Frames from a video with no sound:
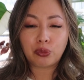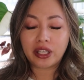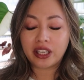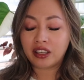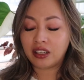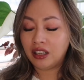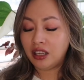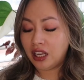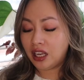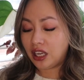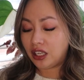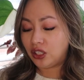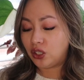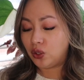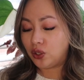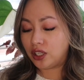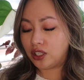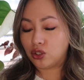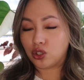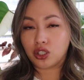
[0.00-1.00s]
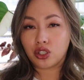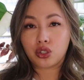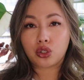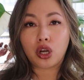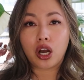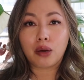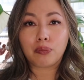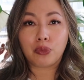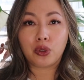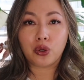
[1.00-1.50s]
bit, you can just
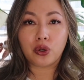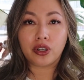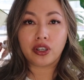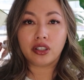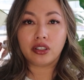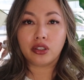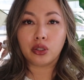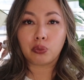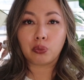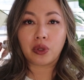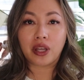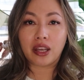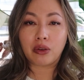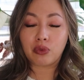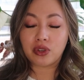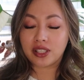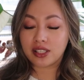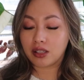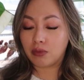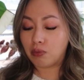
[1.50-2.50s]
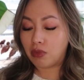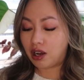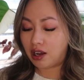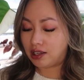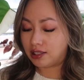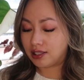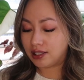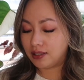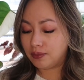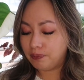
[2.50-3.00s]
top your plant with some
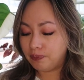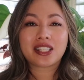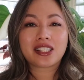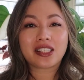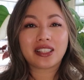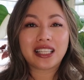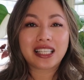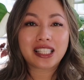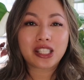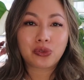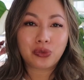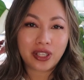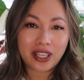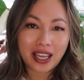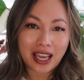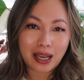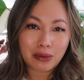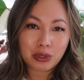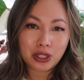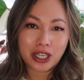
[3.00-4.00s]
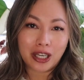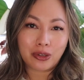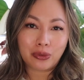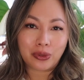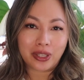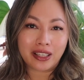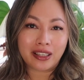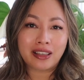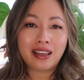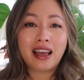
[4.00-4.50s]
moss. So let's recap, shall
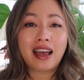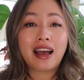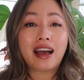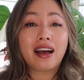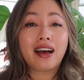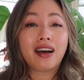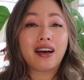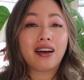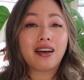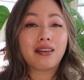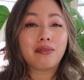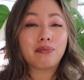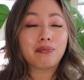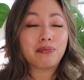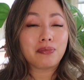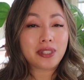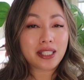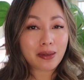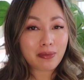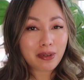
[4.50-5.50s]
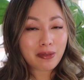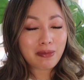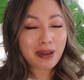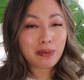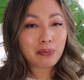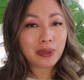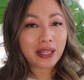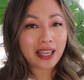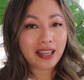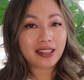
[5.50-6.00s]
we? Some of
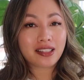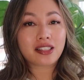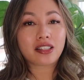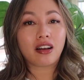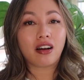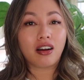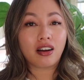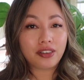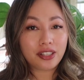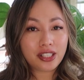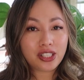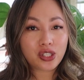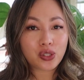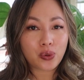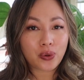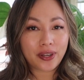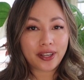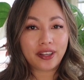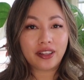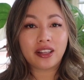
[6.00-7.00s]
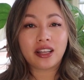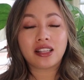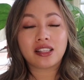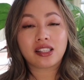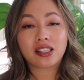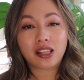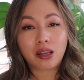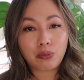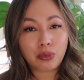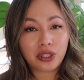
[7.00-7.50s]
my plants are in soil and
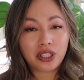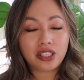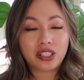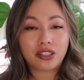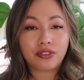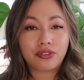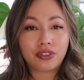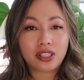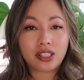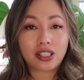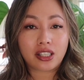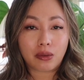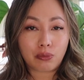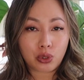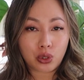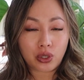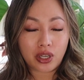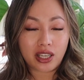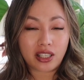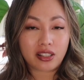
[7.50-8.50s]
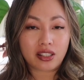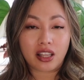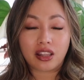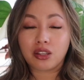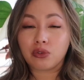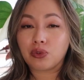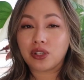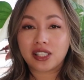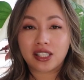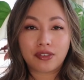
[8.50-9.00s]
some are in different substrates. And
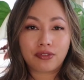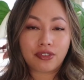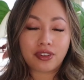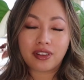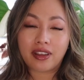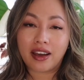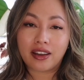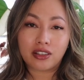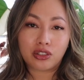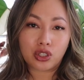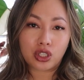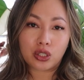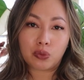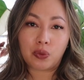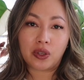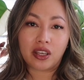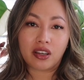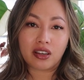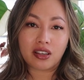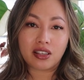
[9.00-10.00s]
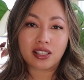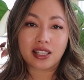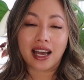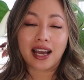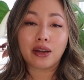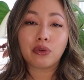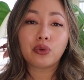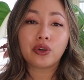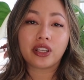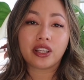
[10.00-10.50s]
the reason for that is just because
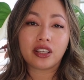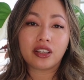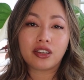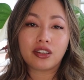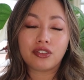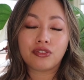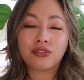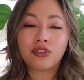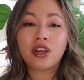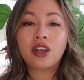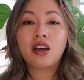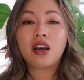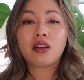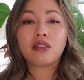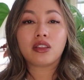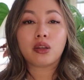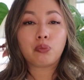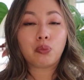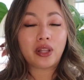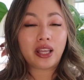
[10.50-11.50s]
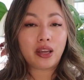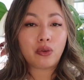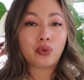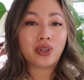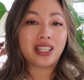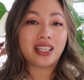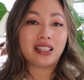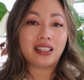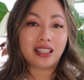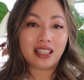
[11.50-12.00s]
I will give the plant
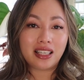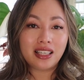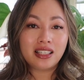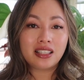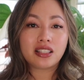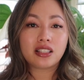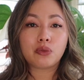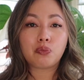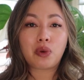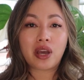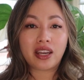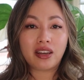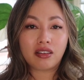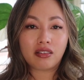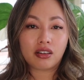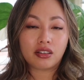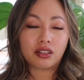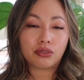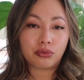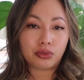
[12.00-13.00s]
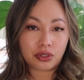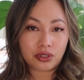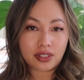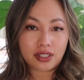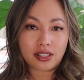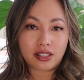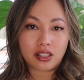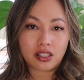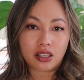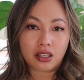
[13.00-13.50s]
what it needs depending on the root
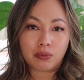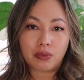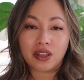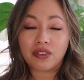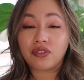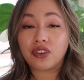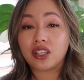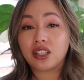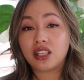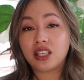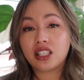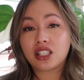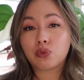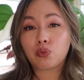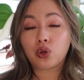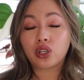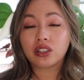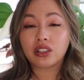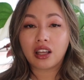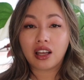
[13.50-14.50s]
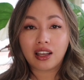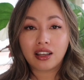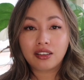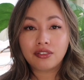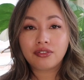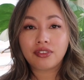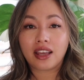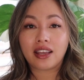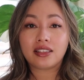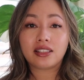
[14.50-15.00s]
system. If it needs more
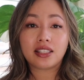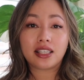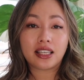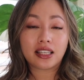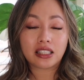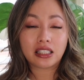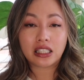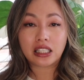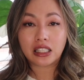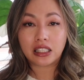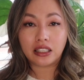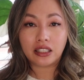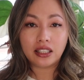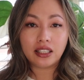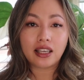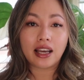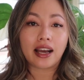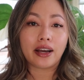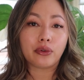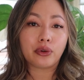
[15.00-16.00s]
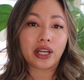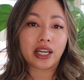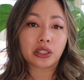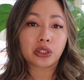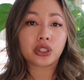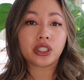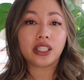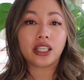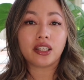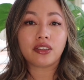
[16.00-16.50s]
love and TLC, I will
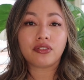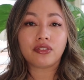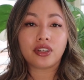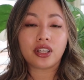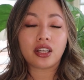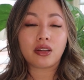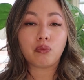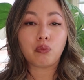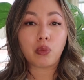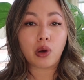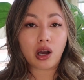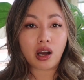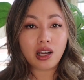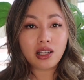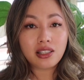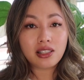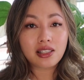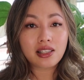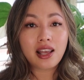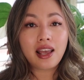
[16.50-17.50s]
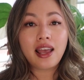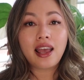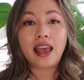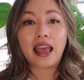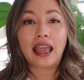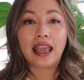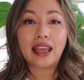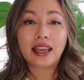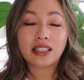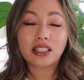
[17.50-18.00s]
actually give it moss.
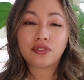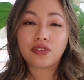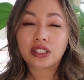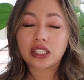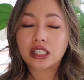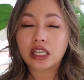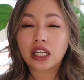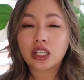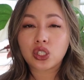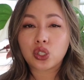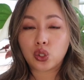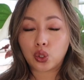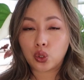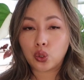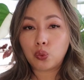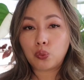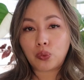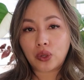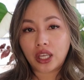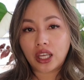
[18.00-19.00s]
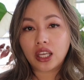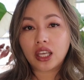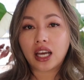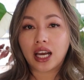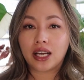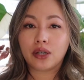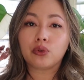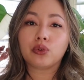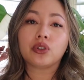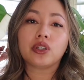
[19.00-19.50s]
And if it's not too big,
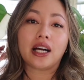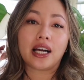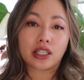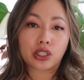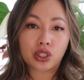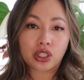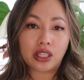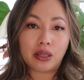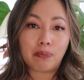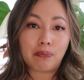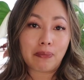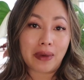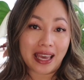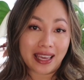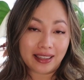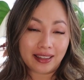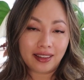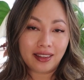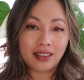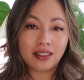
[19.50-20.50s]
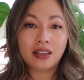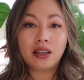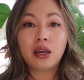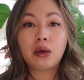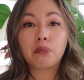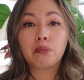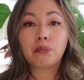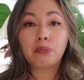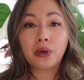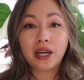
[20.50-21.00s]
I will actually bag it.
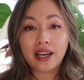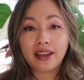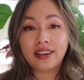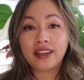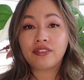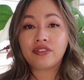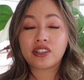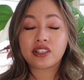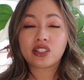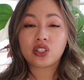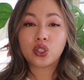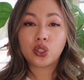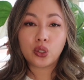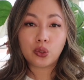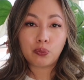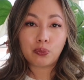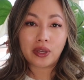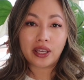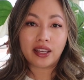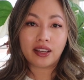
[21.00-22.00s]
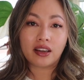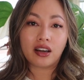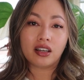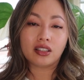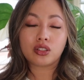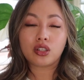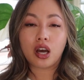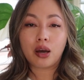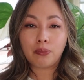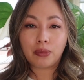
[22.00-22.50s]
But if it's too big,
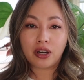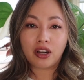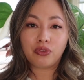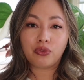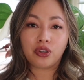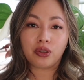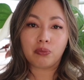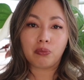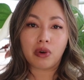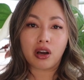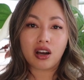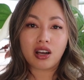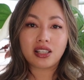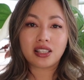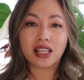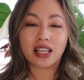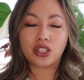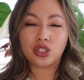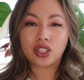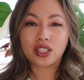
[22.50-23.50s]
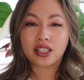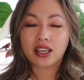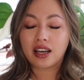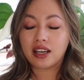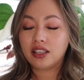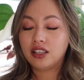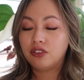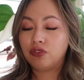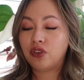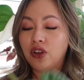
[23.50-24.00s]
I'll top it off with moss and just
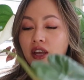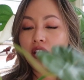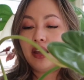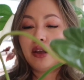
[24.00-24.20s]
kind of